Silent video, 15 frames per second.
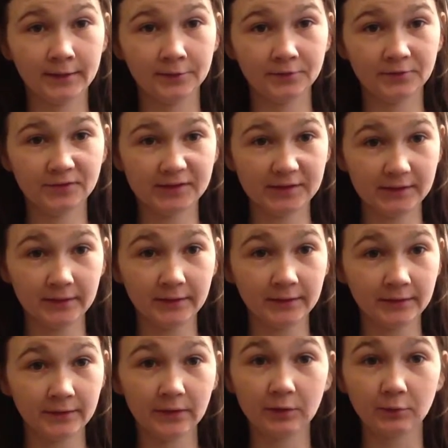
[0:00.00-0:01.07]
Oh
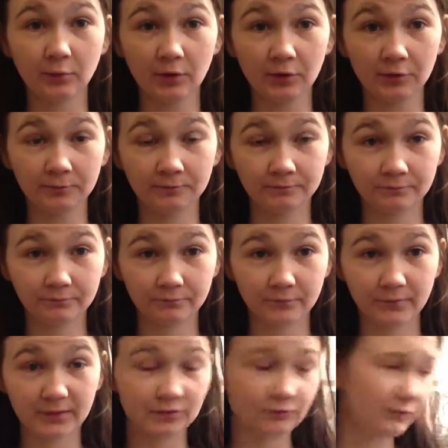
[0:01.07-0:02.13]
dear. Oh well.
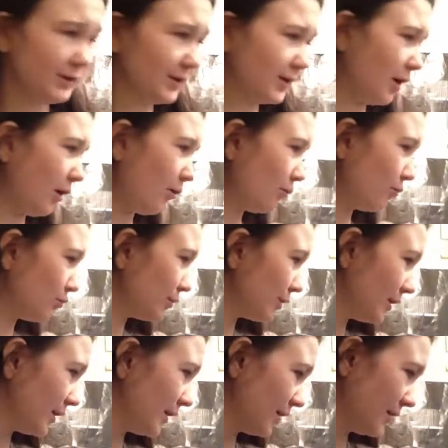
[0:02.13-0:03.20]
It's really cold.
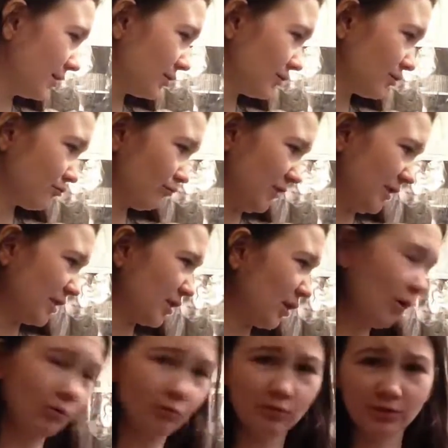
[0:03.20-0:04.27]
It's really
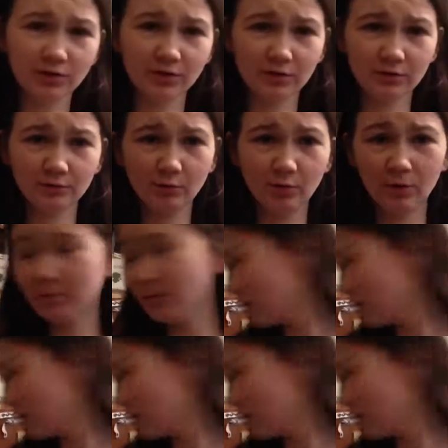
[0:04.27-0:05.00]
cold. I don't know why,